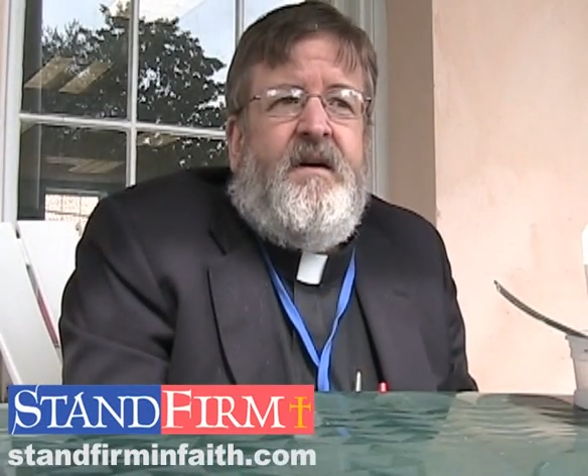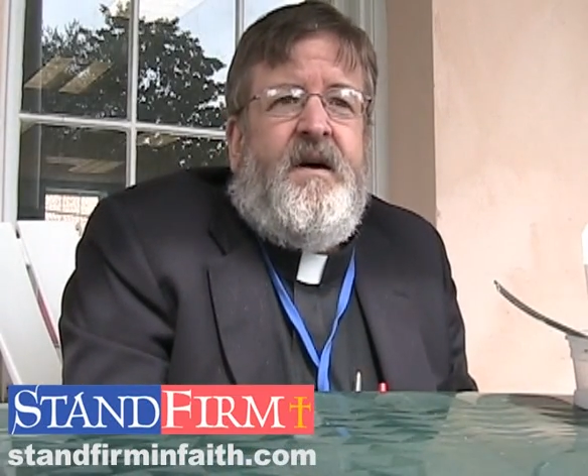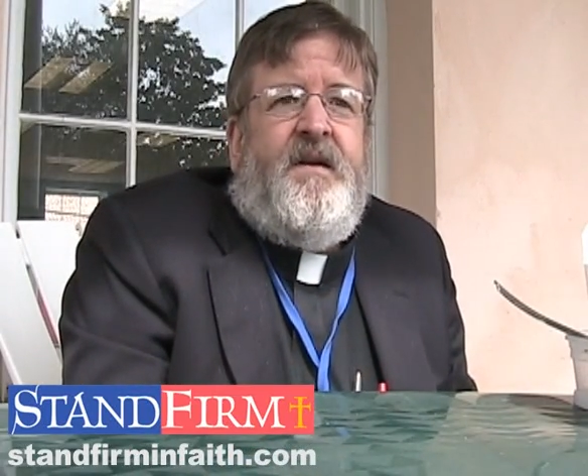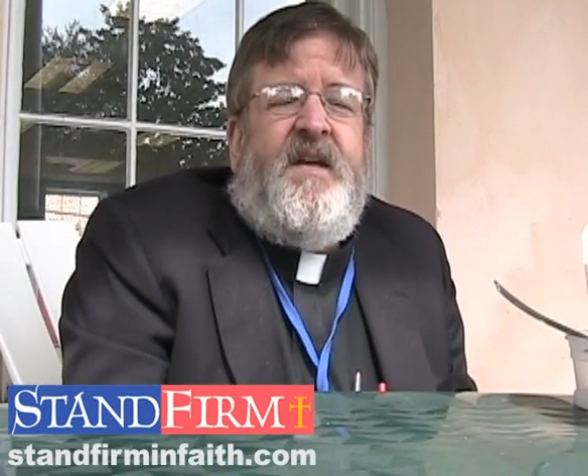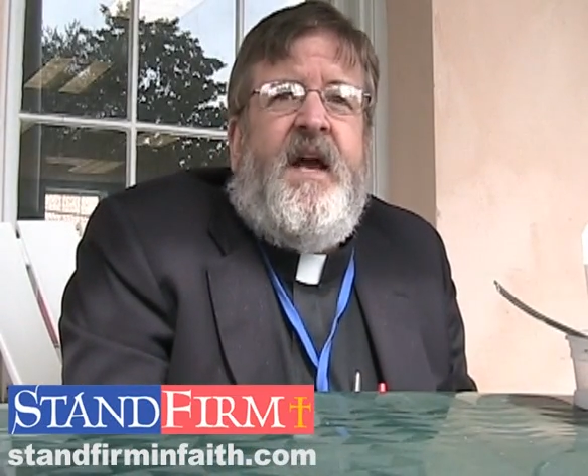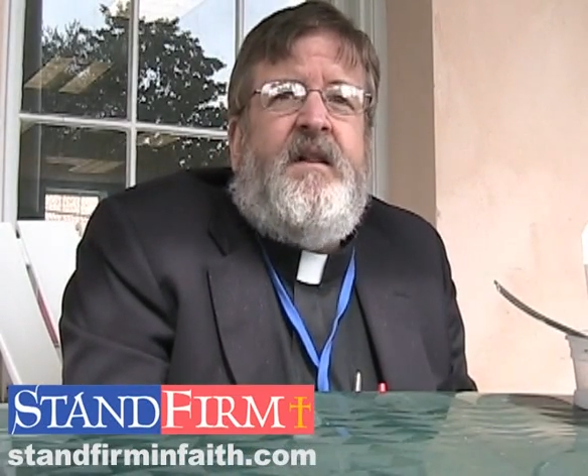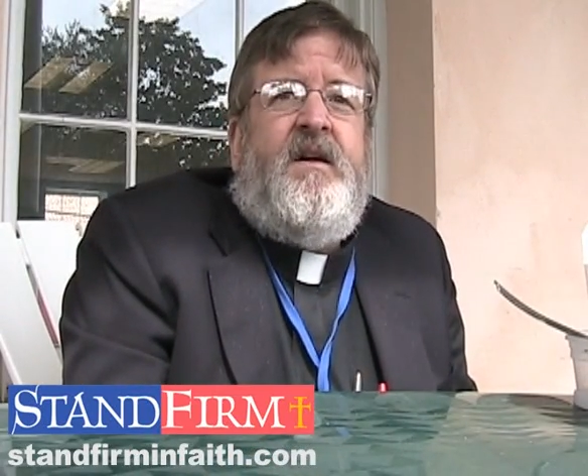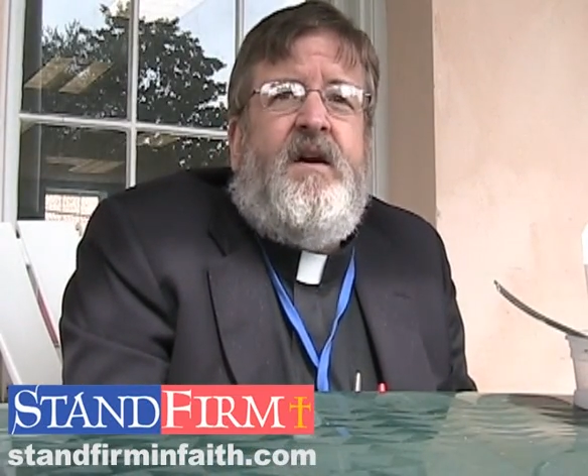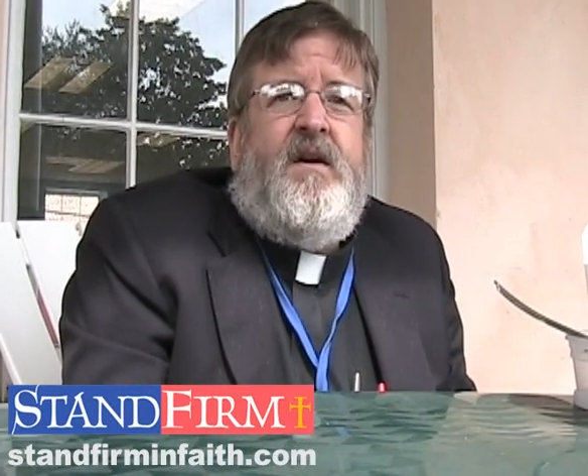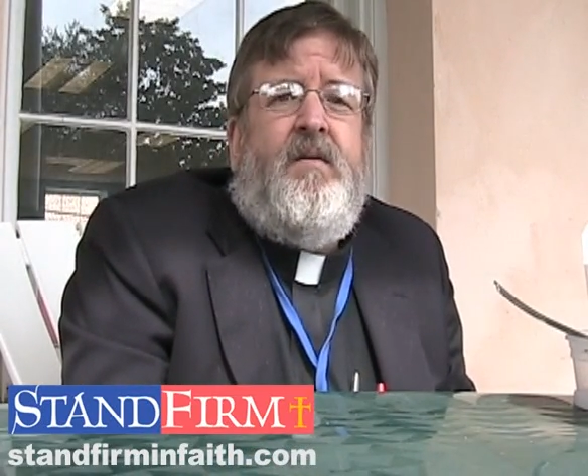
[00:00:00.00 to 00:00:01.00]
the
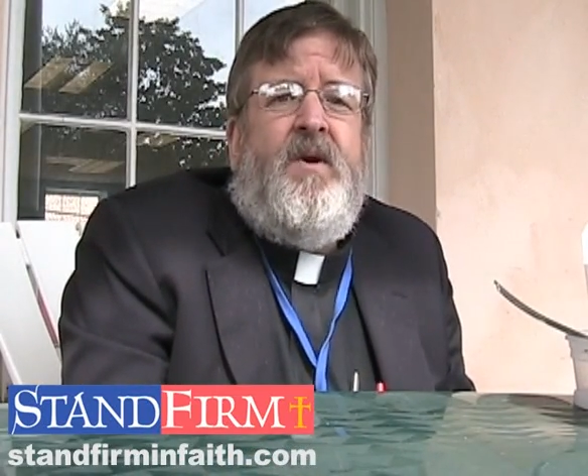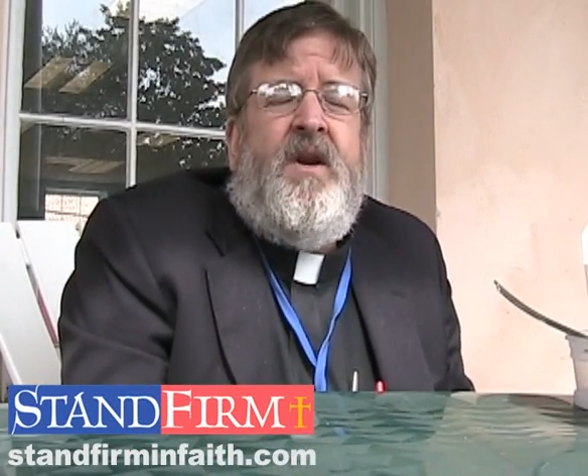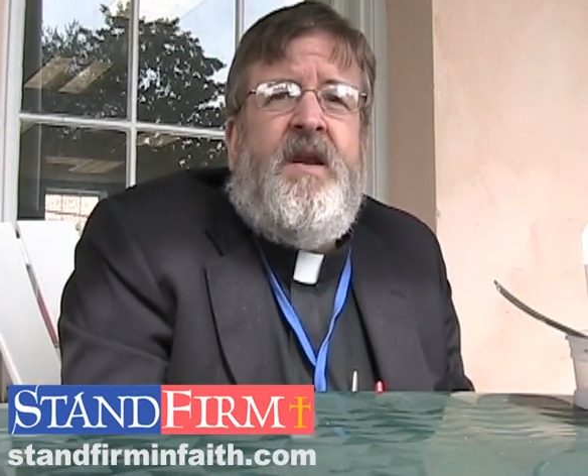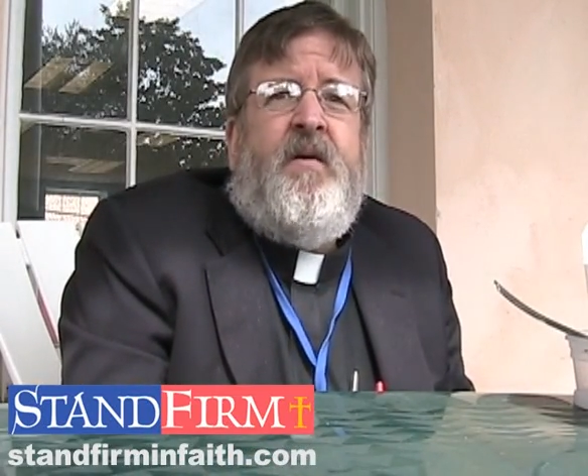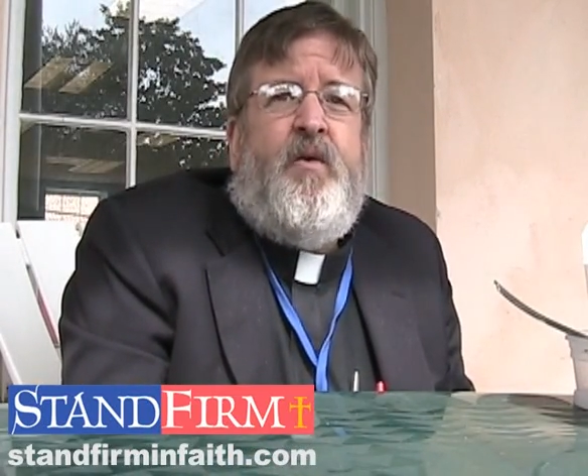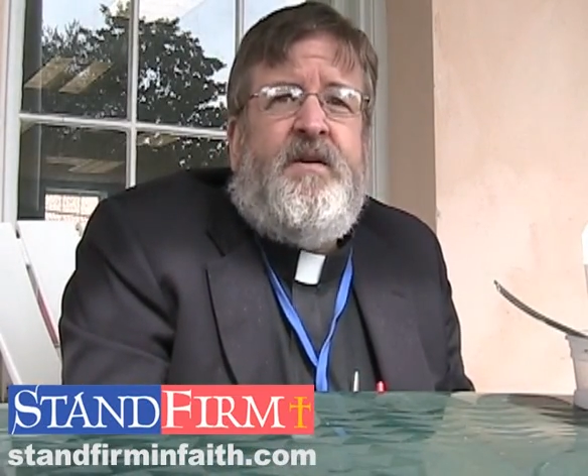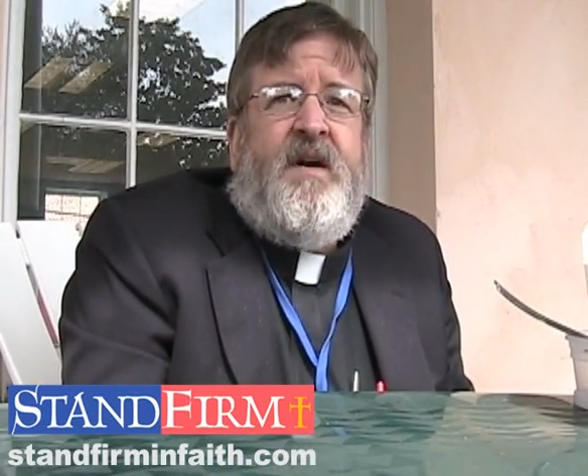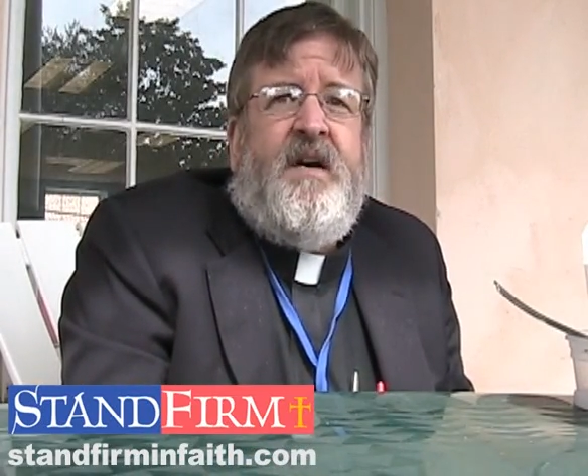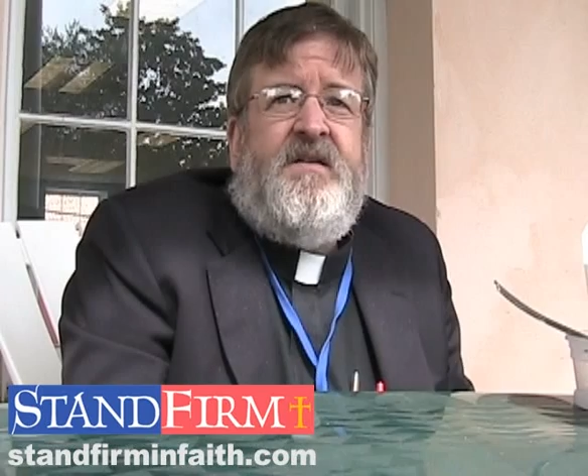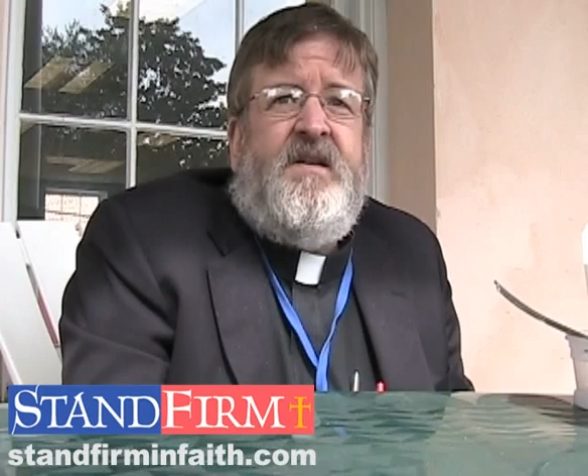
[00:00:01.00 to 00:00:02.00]
Anglican Communion Network
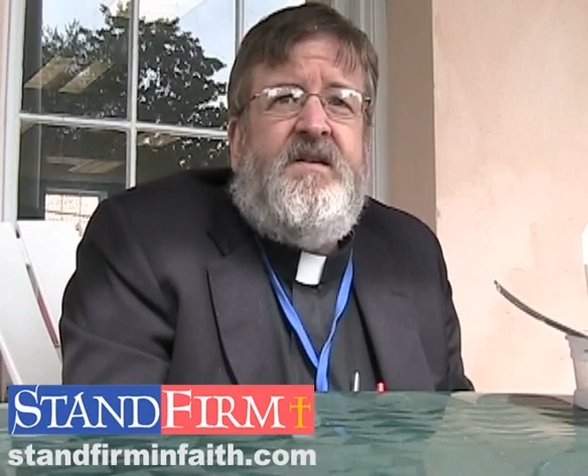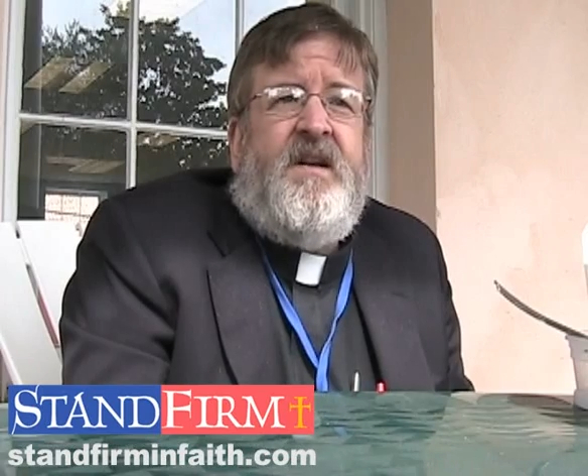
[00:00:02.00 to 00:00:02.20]
diocese.